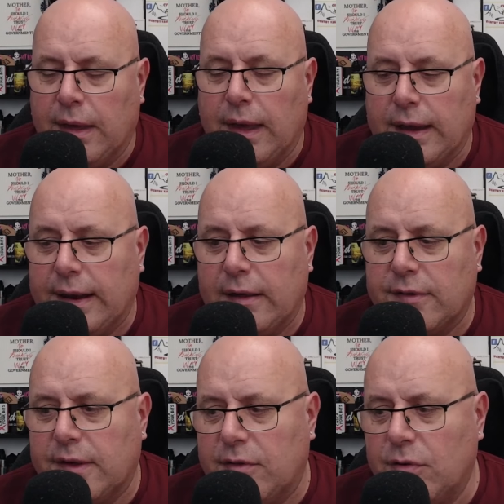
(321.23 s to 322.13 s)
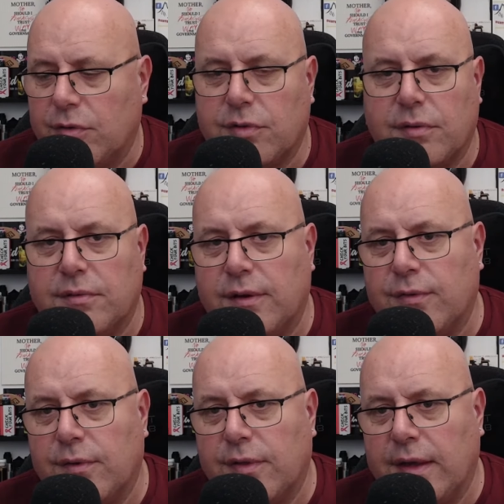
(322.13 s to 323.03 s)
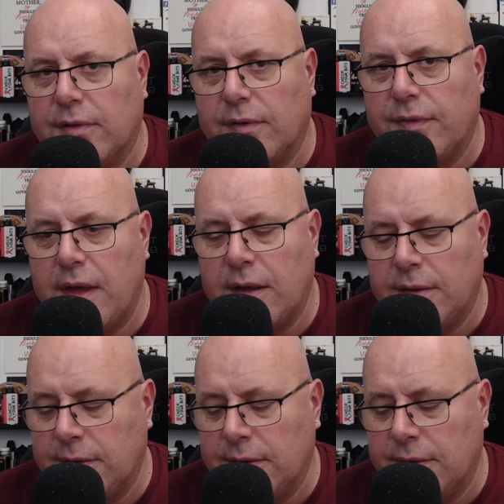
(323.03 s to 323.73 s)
I can actually adjust different things on there.